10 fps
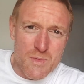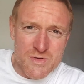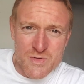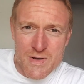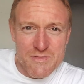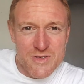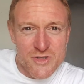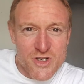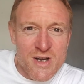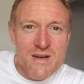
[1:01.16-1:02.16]
whatsoever to
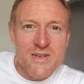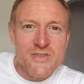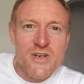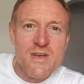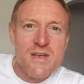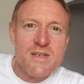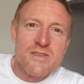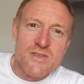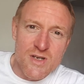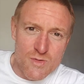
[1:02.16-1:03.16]
charge.
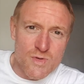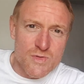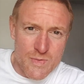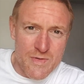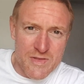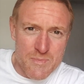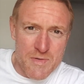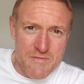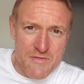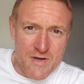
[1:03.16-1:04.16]
So once we've had the
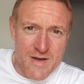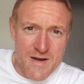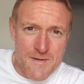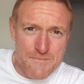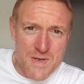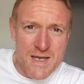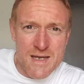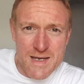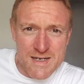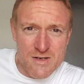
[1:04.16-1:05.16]
bonfire,
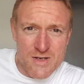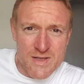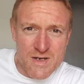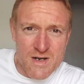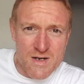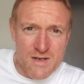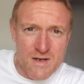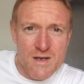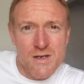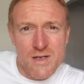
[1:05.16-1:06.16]
had a look in the
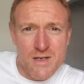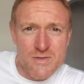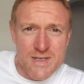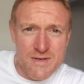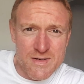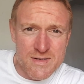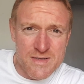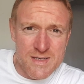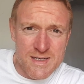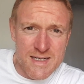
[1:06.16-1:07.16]
garden, I'm gonna go down
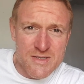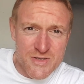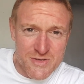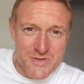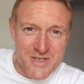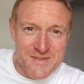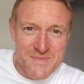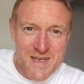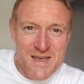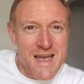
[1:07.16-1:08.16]
and get a scooter.
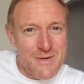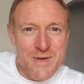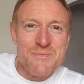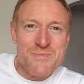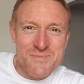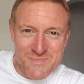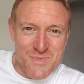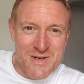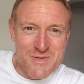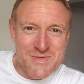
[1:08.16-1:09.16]
Anyway,
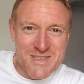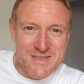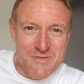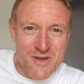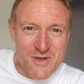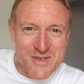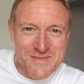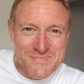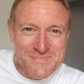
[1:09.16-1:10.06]
welcome to this vlog.